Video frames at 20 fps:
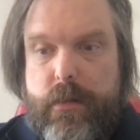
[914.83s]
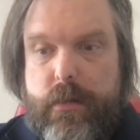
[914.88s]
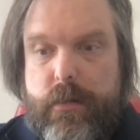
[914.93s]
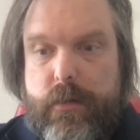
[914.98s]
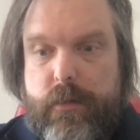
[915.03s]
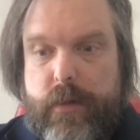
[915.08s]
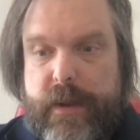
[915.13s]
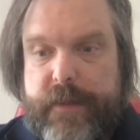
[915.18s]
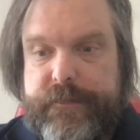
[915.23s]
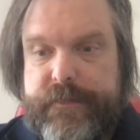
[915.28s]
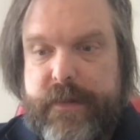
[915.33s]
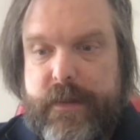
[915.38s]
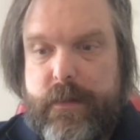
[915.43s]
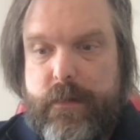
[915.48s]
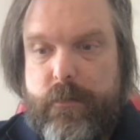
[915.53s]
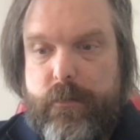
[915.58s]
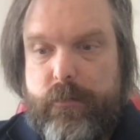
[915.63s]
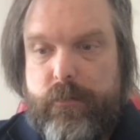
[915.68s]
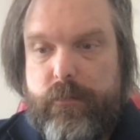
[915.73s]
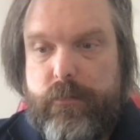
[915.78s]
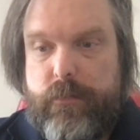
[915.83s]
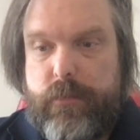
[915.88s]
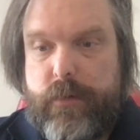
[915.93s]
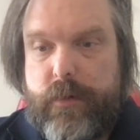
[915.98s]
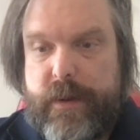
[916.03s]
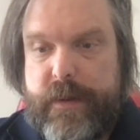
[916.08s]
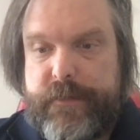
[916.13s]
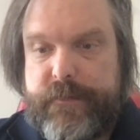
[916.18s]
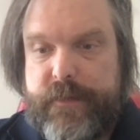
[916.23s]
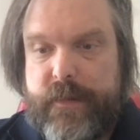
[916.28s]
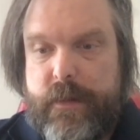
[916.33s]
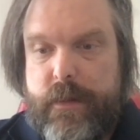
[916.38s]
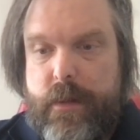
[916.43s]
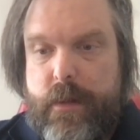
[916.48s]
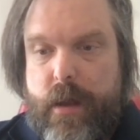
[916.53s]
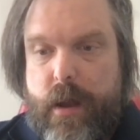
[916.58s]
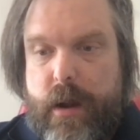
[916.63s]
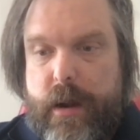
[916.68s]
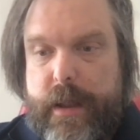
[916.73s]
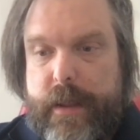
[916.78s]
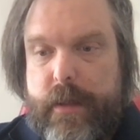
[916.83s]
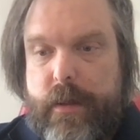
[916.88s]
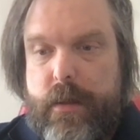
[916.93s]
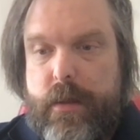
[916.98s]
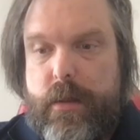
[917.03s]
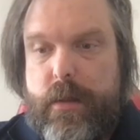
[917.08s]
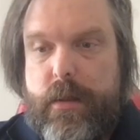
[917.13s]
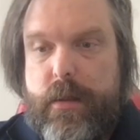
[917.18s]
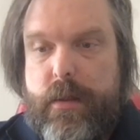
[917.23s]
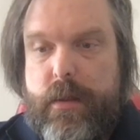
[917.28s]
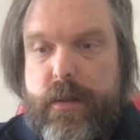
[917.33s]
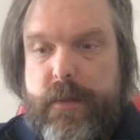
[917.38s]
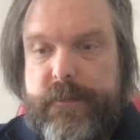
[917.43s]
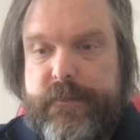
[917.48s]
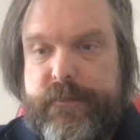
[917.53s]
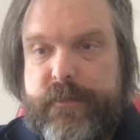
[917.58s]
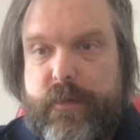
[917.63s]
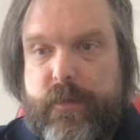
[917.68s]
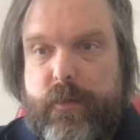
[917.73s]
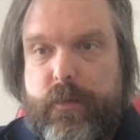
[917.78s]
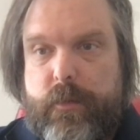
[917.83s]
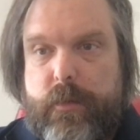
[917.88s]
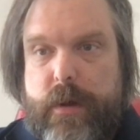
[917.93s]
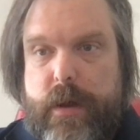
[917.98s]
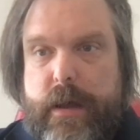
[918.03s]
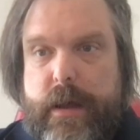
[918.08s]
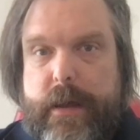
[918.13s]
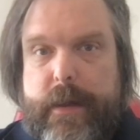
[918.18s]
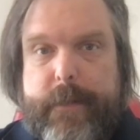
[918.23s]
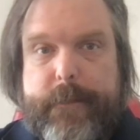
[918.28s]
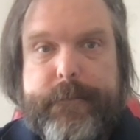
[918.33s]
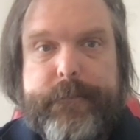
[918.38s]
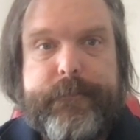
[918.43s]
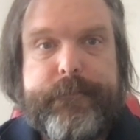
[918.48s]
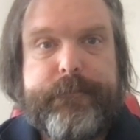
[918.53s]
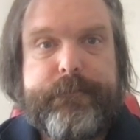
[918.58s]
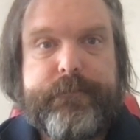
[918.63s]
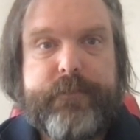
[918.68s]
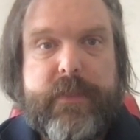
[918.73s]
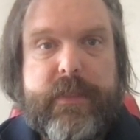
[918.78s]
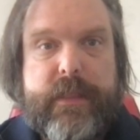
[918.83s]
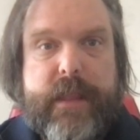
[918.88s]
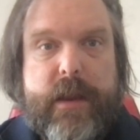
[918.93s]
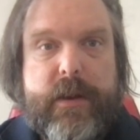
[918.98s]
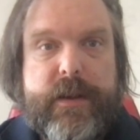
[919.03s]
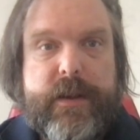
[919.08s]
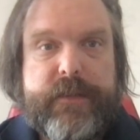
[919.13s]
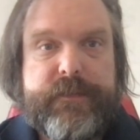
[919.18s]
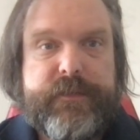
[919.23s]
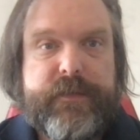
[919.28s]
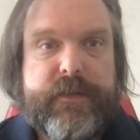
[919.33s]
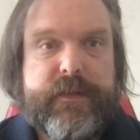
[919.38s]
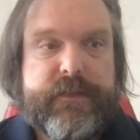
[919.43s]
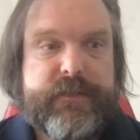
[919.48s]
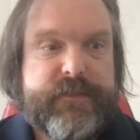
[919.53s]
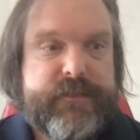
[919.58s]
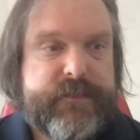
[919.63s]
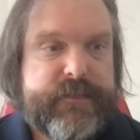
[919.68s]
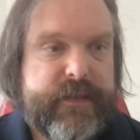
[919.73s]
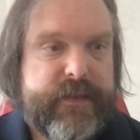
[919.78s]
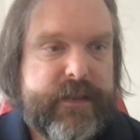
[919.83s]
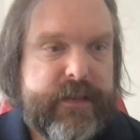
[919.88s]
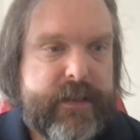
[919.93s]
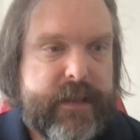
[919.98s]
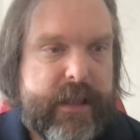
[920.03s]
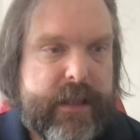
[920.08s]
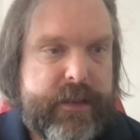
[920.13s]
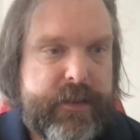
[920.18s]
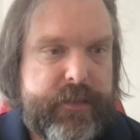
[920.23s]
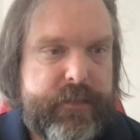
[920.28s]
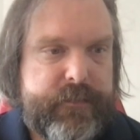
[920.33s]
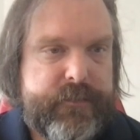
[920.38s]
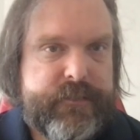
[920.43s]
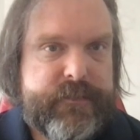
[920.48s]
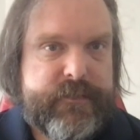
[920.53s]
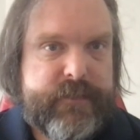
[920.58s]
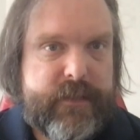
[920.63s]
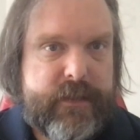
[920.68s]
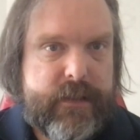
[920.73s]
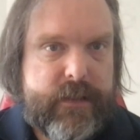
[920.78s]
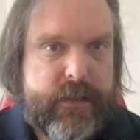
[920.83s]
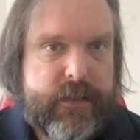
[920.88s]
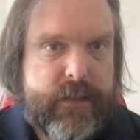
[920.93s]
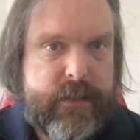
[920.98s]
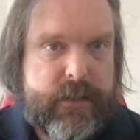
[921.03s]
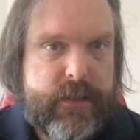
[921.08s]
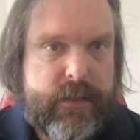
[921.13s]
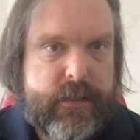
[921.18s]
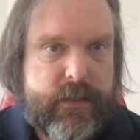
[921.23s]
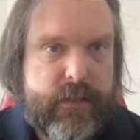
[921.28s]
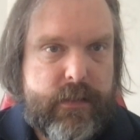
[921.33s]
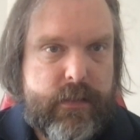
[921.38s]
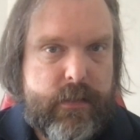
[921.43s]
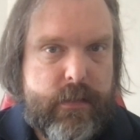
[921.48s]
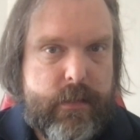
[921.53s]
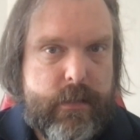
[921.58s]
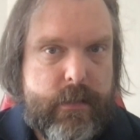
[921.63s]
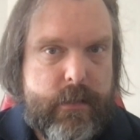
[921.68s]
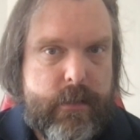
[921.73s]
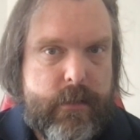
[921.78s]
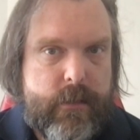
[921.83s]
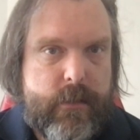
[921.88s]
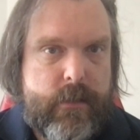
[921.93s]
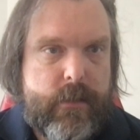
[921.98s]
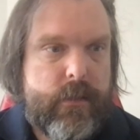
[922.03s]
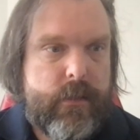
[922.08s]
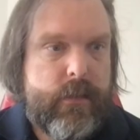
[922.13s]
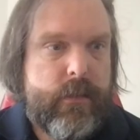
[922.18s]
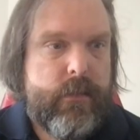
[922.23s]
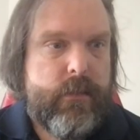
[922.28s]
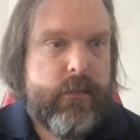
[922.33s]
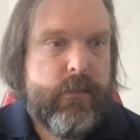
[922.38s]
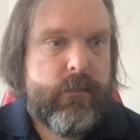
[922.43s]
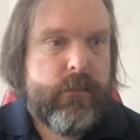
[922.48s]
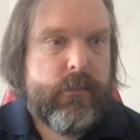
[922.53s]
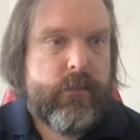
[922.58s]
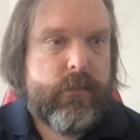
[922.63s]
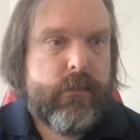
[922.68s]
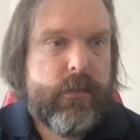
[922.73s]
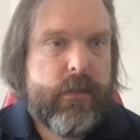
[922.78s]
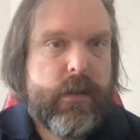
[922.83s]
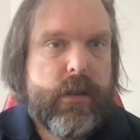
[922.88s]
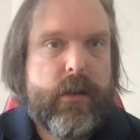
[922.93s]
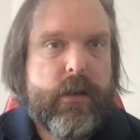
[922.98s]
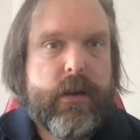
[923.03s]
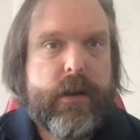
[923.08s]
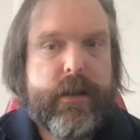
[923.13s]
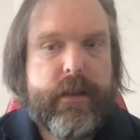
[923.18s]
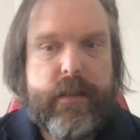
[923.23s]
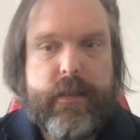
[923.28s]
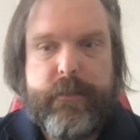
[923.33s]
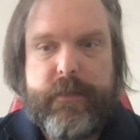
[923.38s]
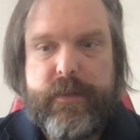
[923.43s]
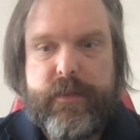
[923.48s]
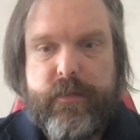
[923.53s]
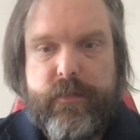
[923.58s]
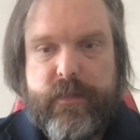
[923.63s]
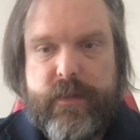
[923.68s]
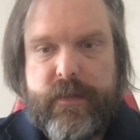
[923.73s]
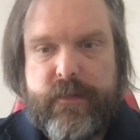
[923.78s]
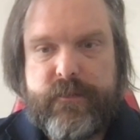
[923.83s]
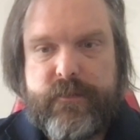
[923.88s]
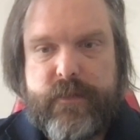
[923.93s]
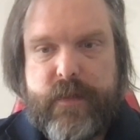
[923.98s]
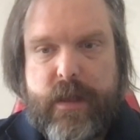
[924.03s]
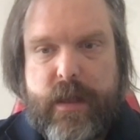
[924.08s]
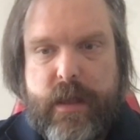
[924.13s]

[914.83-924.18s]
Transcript: Crazy, crazy. All right, so there it is. You can see. Can you see? Ooh, all right, let me do this.